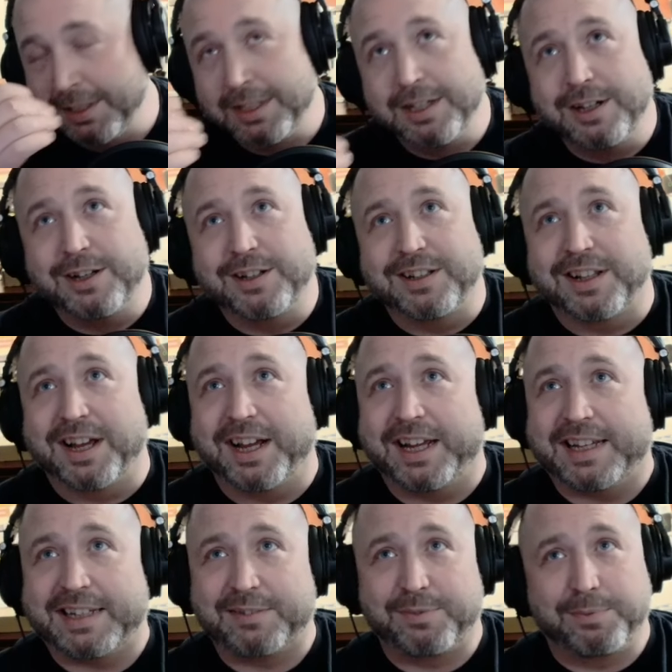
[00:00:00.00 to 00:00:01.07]
like
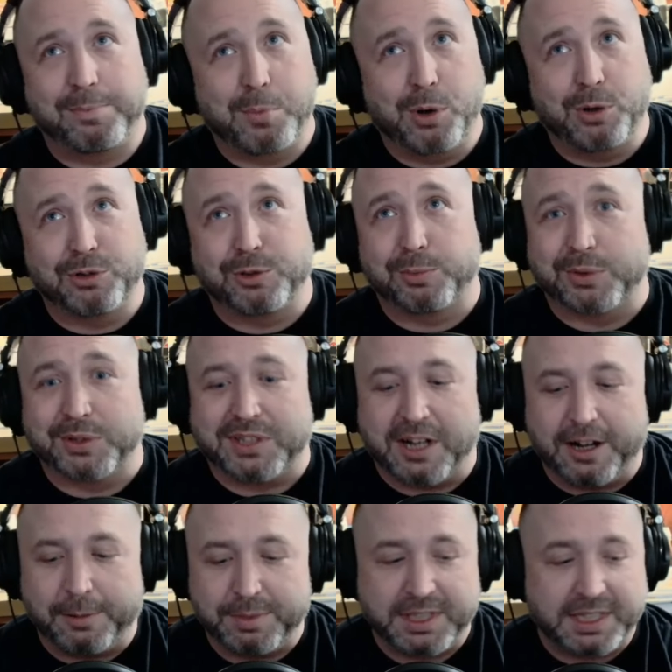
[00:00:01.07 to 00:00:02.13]
multiple
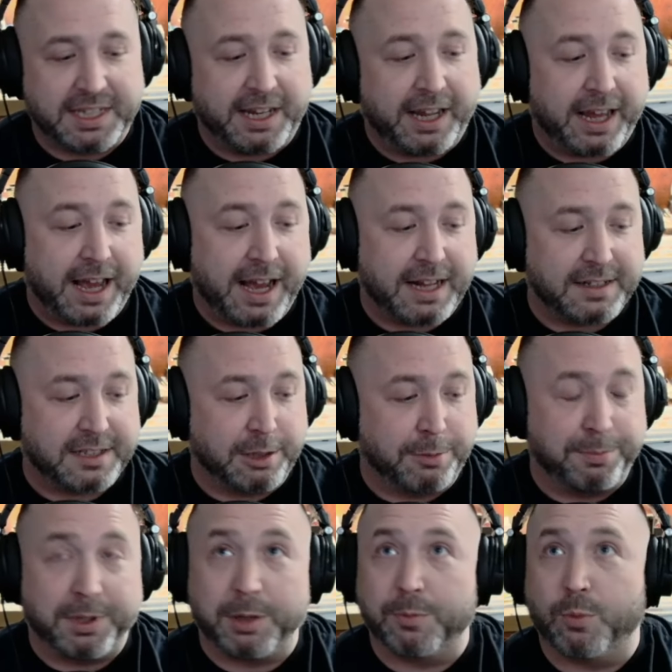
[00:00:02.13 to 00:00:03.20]
times a day asking me
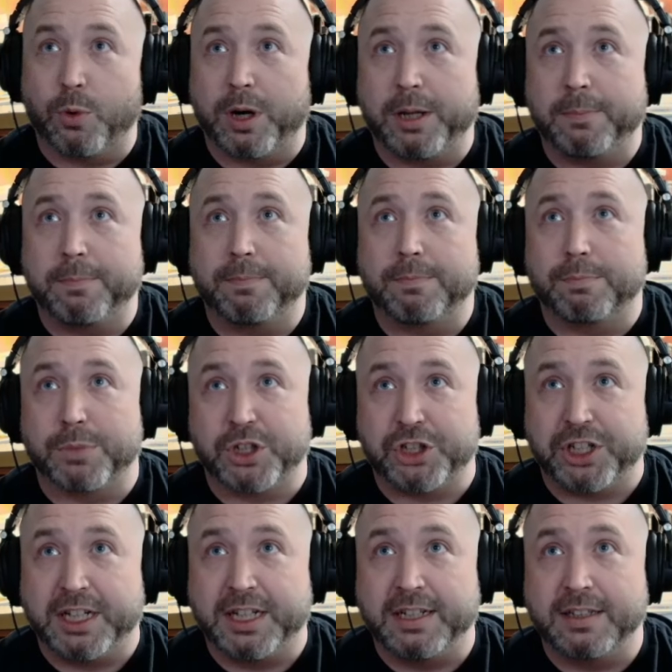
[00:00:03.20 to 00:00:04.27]
what
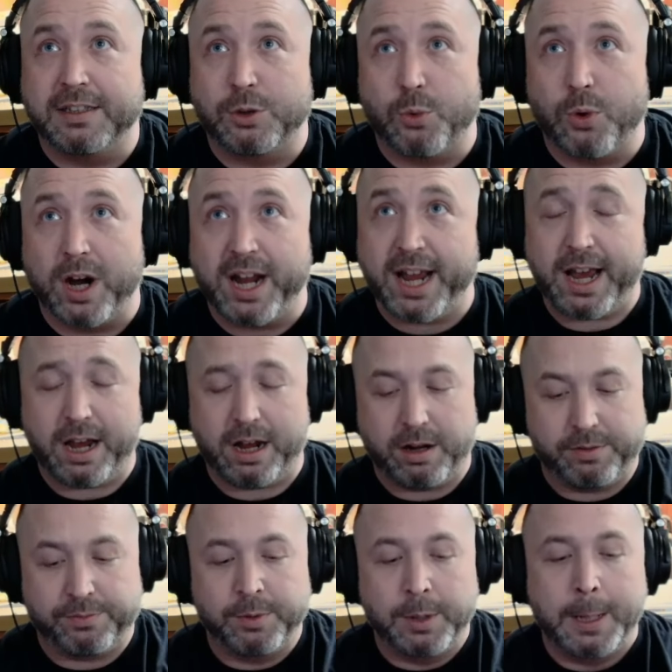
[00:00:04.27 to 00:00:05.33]
machine do I have,
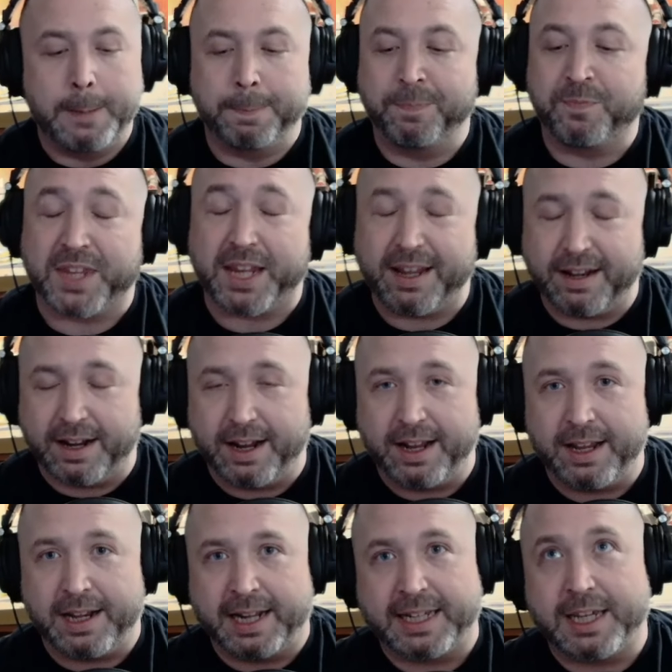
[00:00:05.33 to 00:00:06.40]
and I
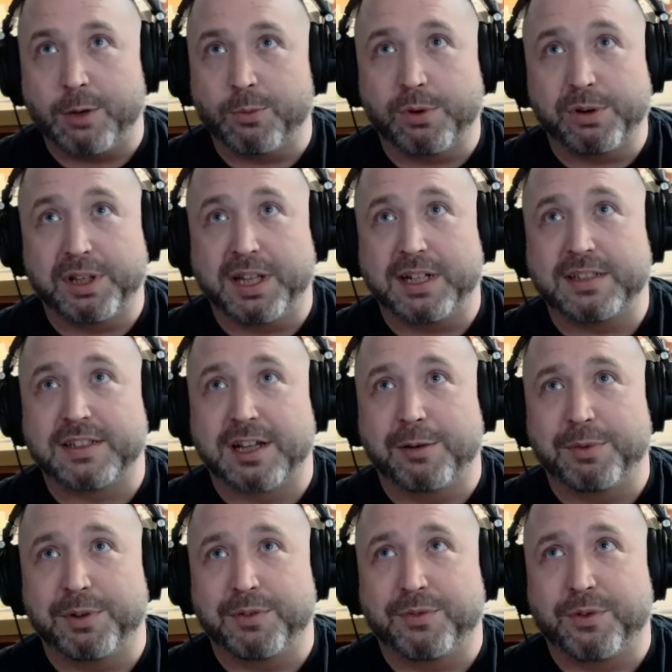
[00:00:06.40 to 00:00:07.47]
get where that's coming
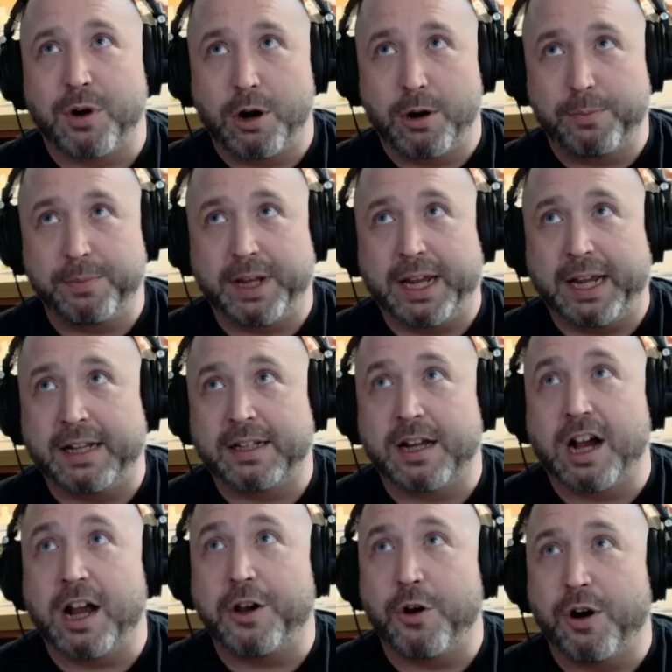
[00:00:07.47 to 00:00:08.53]
from, and I
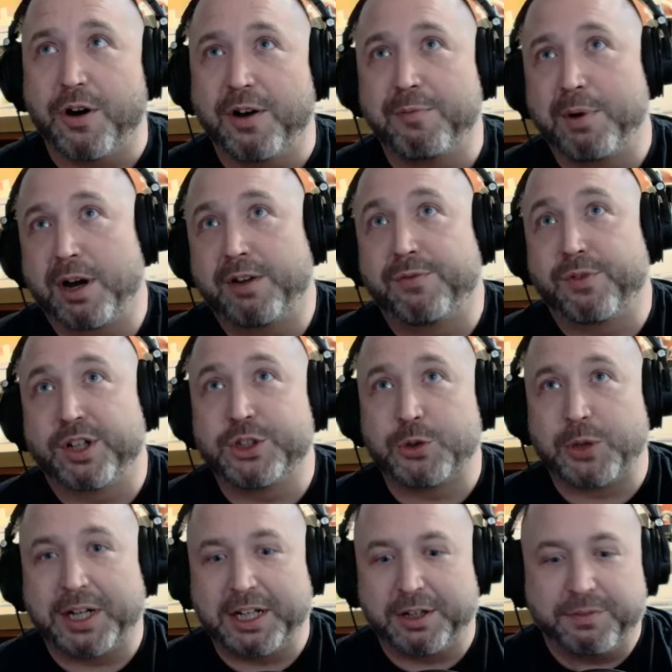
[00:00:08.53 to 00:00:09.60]
know I probably
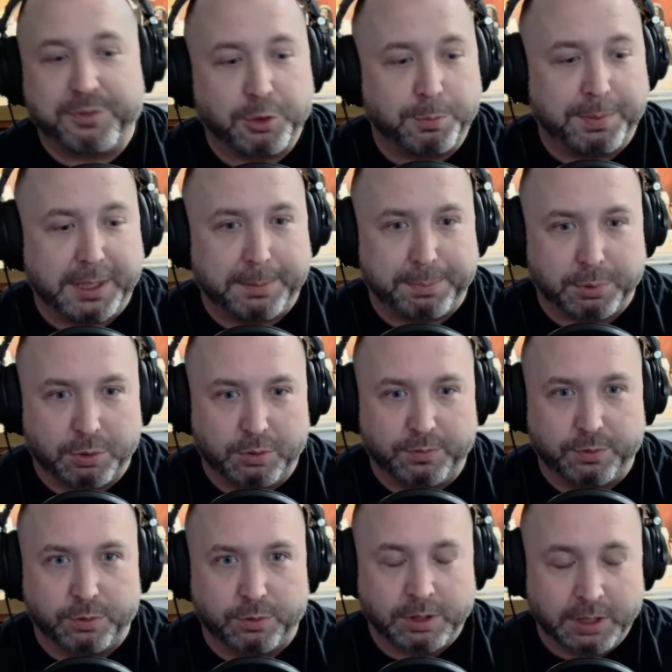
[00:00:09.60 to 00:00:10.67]
frustrated a few people
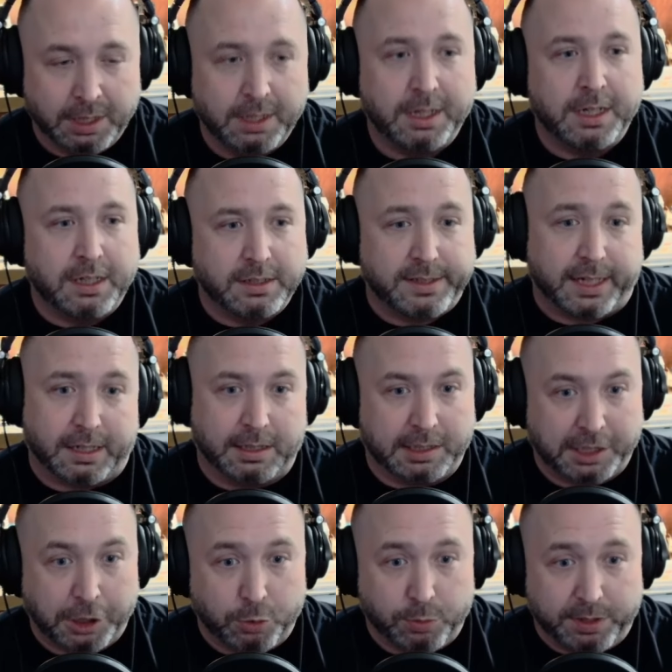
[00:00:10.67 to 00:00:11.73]
for telling
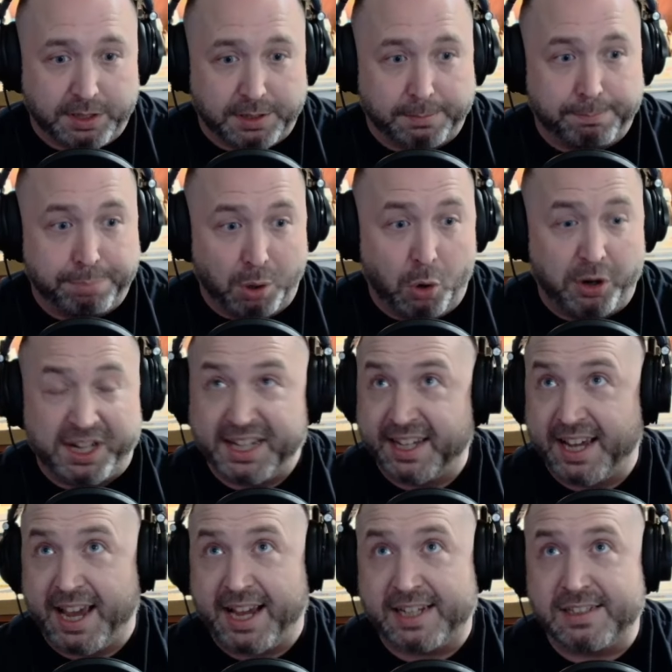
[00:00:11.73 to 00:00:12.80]
you it's a Boeing
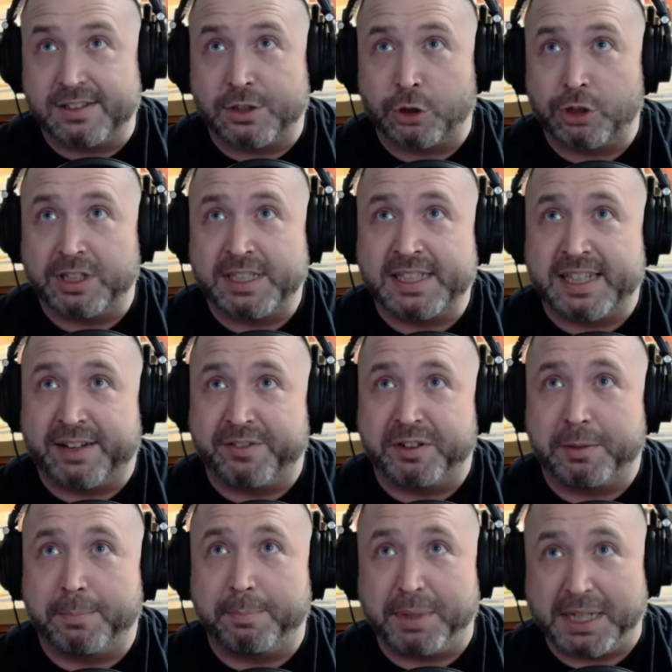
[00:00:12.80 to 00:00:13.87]

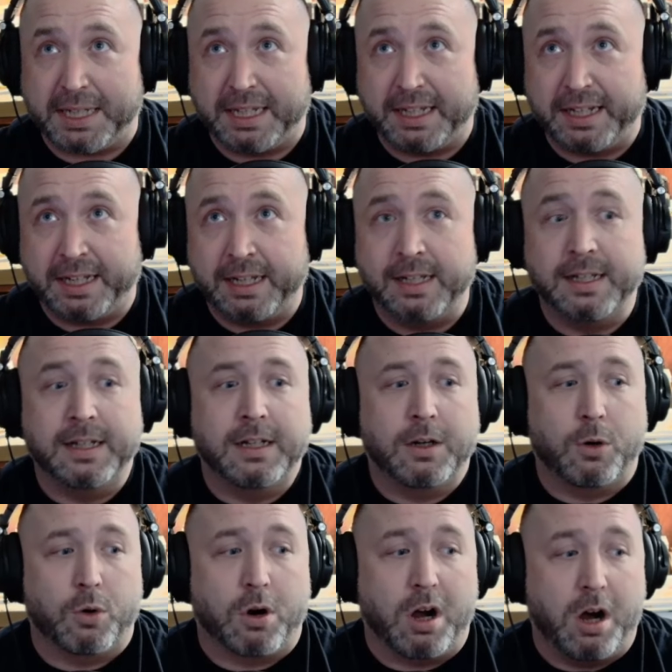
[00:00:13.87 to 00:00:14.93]
X-37B or
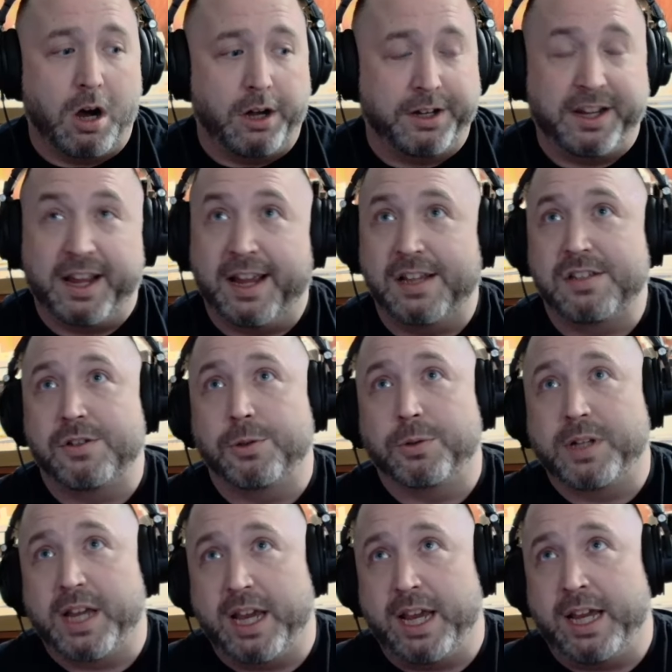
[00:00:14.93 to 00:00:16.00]
a Honda
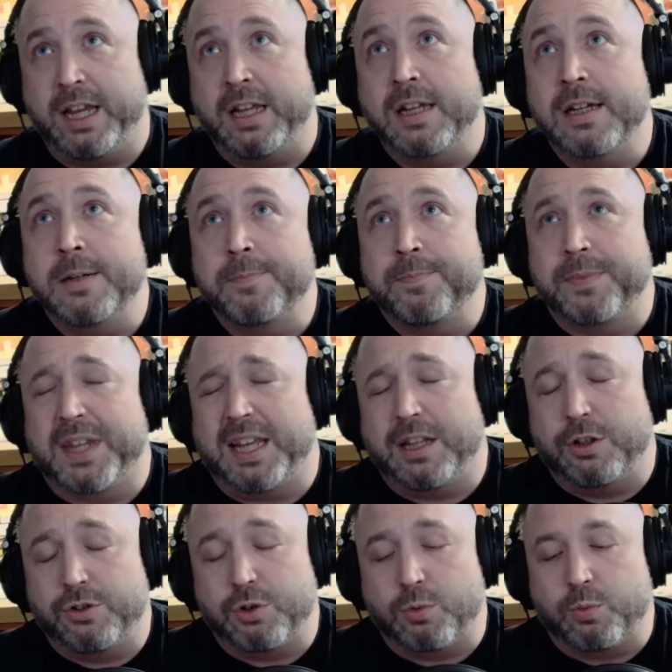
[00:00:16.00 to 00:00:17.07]
S2K, and there's
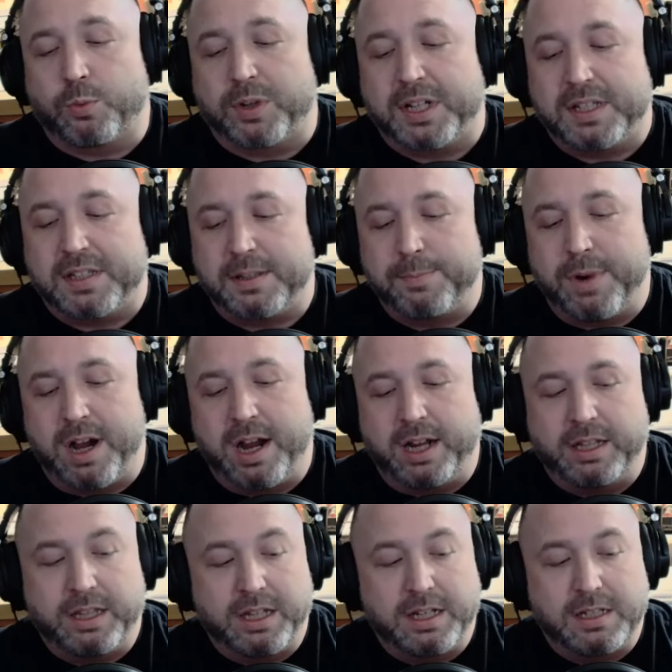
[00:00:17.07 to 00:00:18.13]
a reason behind
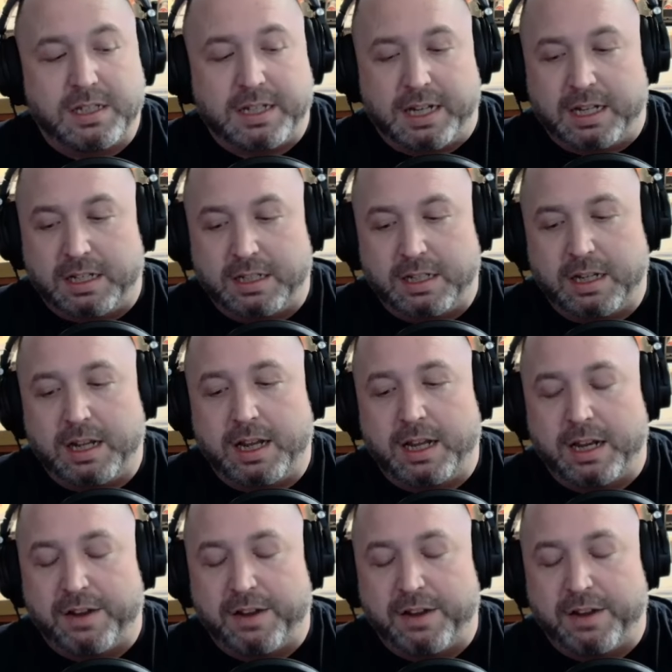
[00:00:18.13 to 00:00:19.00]
this, and I feel